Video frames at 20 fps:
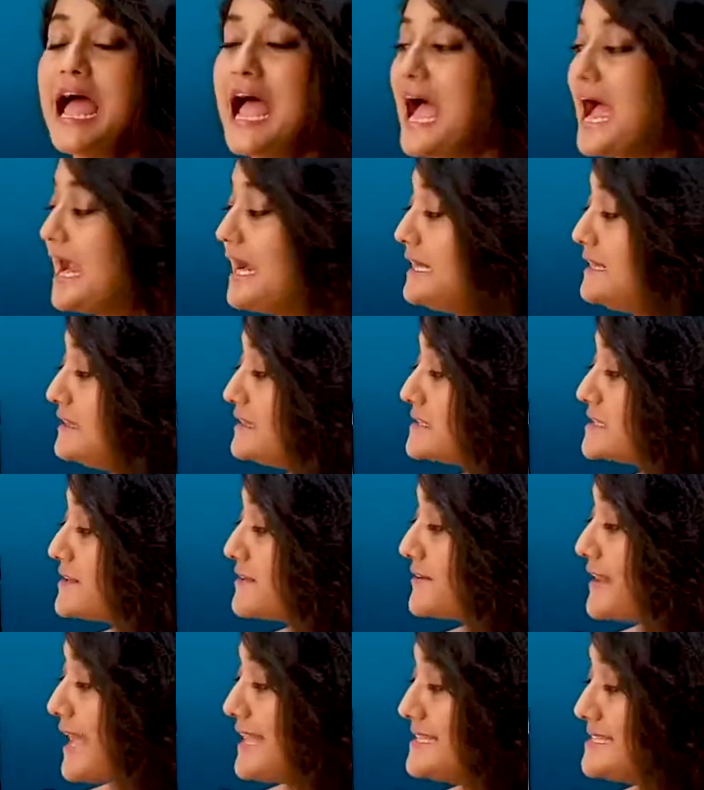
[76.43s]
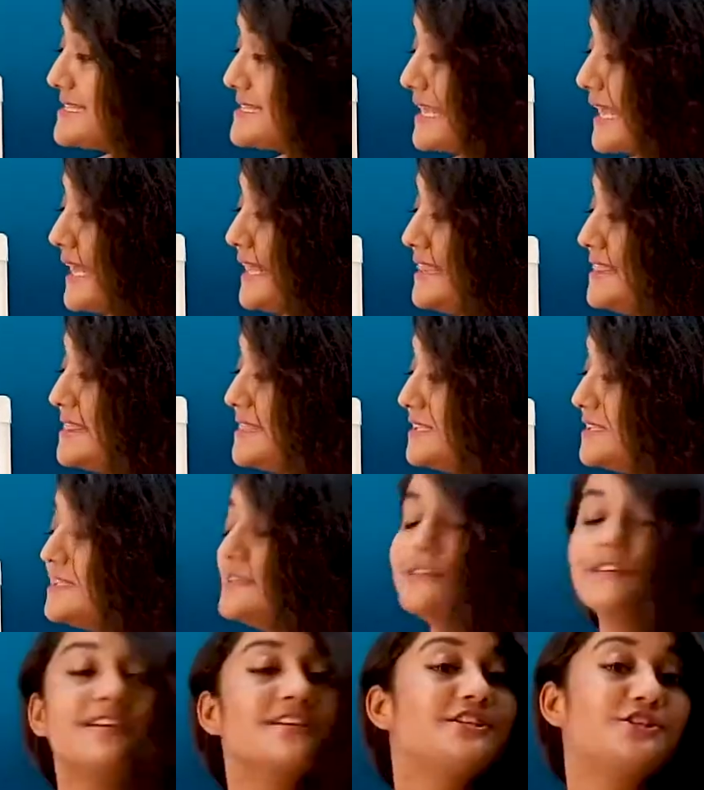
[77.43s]
and rests in the
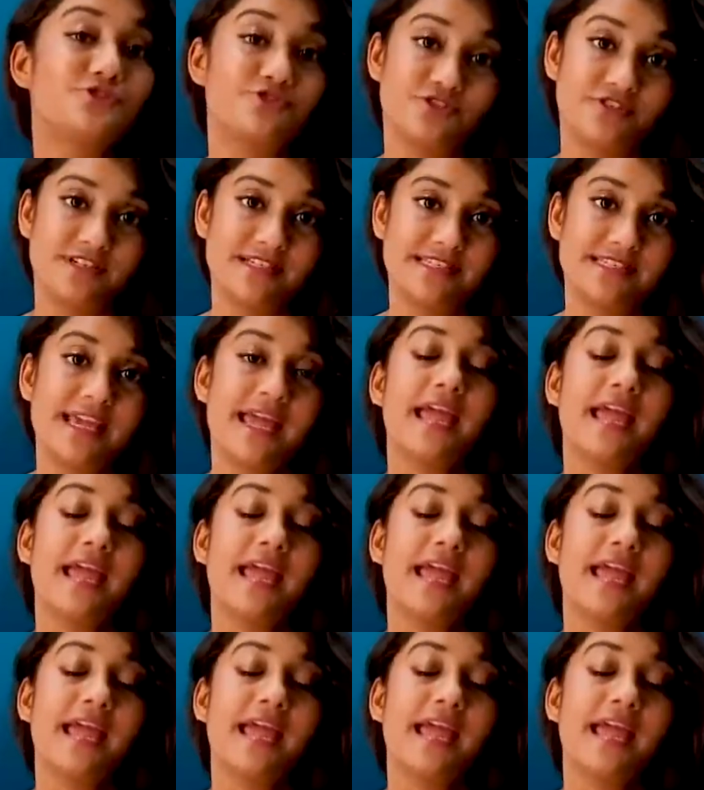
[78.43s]
uterus.